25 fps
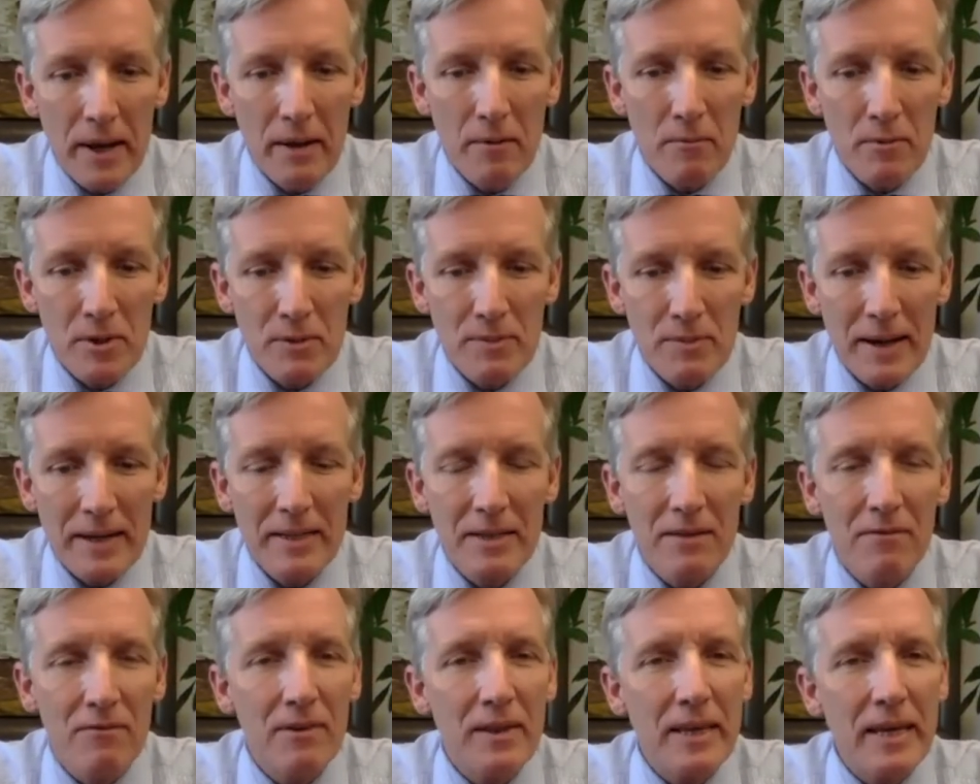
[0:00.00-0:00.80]
effective
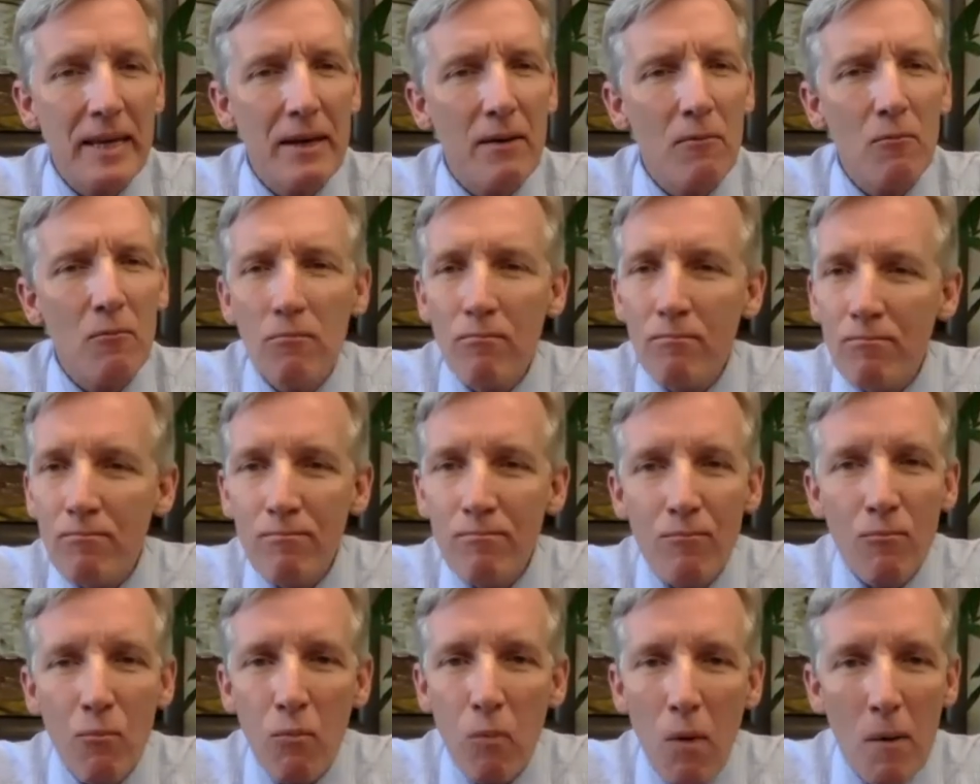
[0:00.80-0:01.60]
lead,
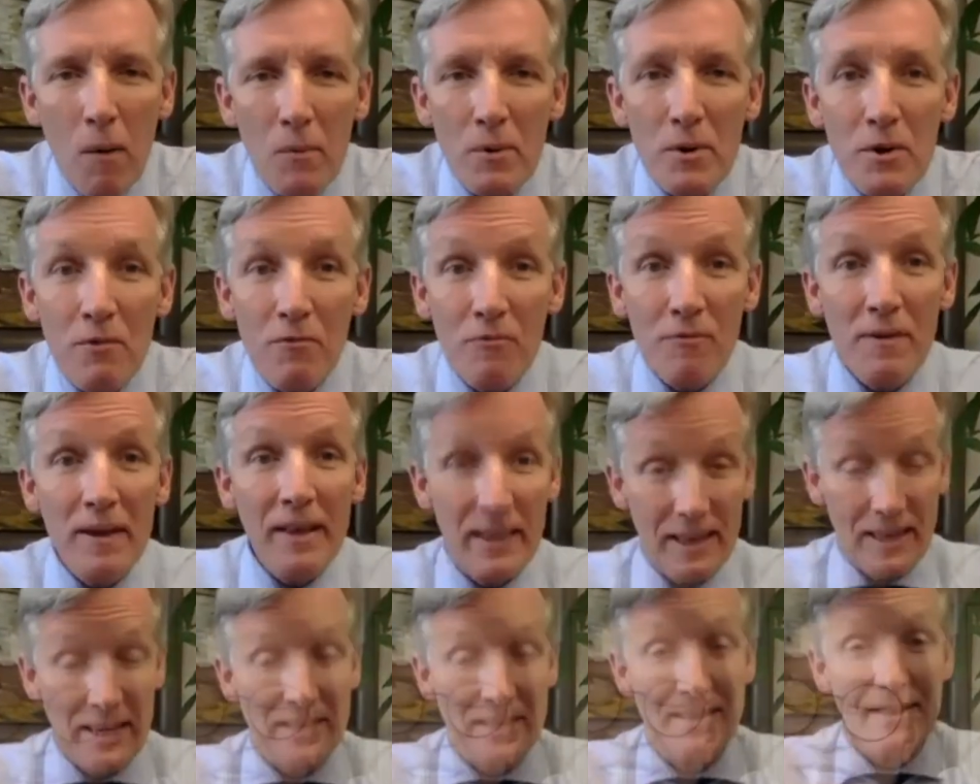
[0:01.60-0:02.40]
what were your
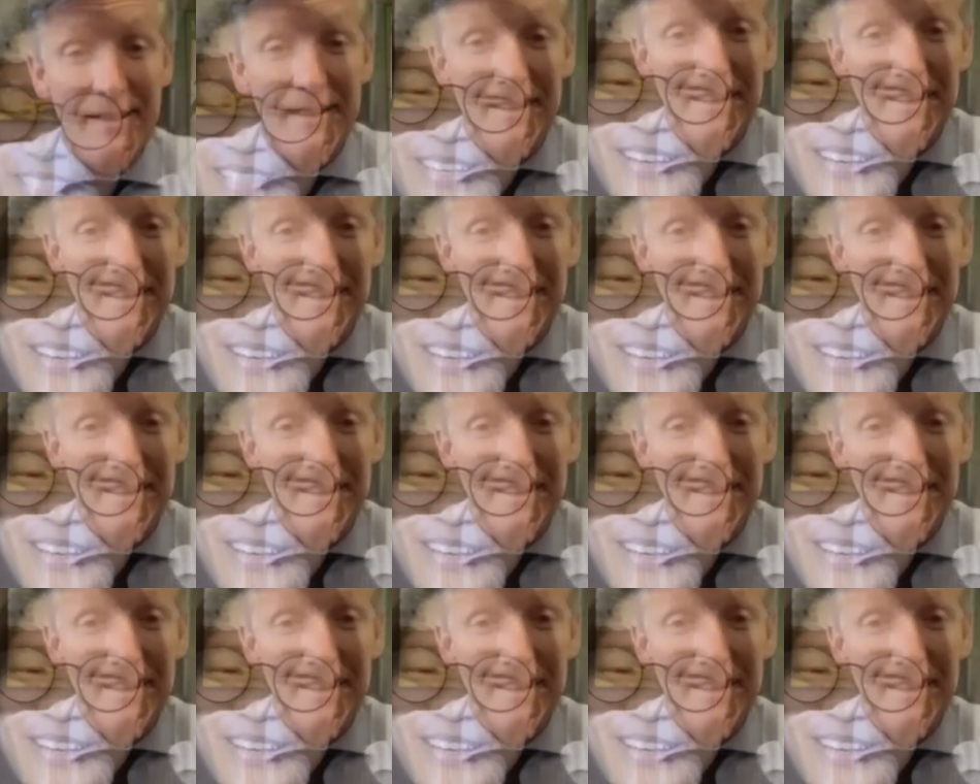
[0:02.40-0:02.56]
feelings?